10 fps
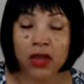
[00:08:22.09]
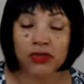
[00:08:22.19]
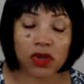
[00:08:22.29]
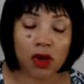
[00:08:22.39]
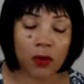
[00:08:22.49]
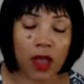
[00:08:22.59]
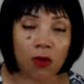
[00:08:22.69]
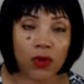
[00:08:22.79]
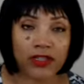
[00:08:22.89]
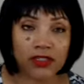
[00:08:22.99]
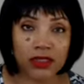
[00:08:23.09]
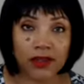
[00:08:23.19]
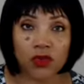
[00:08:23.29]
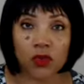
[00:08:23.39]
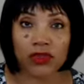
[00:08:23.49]
So I wanted to
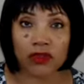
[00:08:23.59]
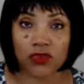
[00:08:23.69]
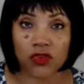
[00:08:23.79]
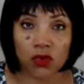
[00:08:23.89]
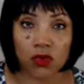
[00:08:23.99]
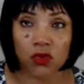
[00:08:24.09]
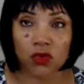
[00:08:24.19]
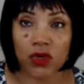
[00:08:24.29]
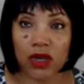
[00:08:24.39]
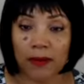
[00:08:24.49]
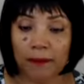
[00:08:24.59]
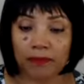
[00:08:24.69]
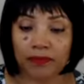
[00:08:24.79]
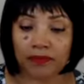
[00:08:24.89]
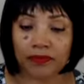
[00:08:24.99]
leave you with a few
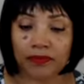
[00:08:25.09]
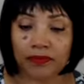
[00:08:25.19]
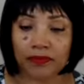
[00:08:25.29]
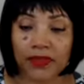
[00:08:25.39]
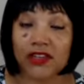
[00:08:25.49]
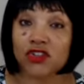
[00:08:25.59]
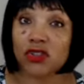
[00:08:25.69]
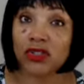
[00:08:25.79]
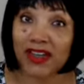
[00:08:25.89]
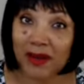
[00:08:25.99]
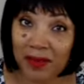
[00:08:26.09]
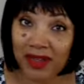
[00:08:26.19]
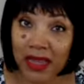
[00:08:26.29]
um, things to look up.